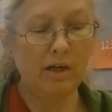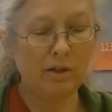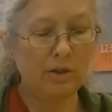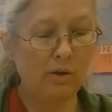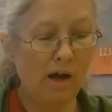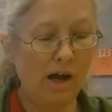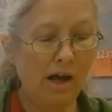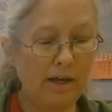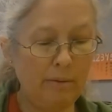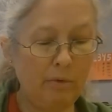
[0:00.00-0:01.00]
So
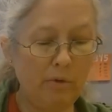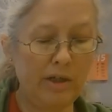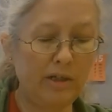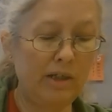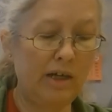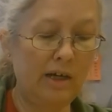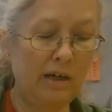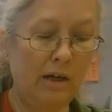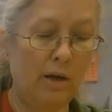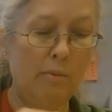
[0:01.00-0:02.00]
I am going to
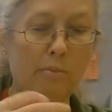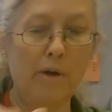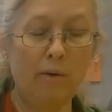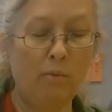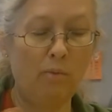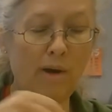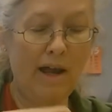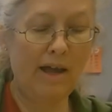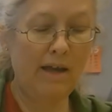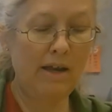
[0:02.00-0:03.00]
get my
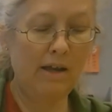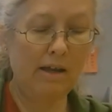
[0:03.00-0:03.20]
red